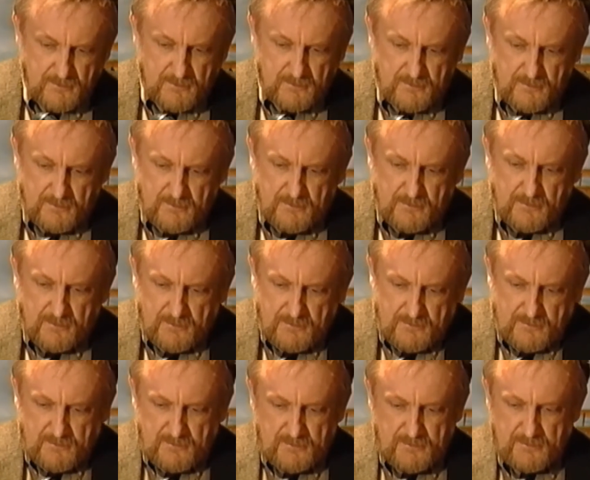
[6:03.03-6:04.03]

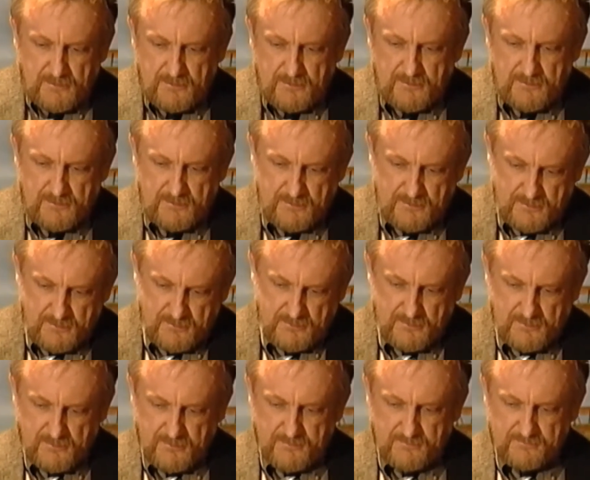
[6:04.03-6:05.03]

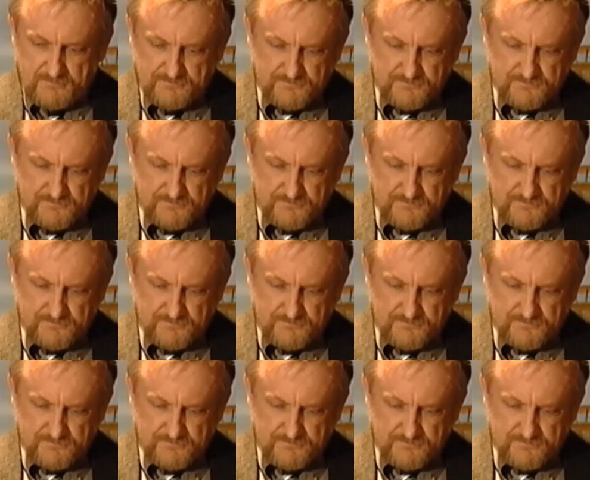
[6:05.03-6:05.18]
(no one is talking)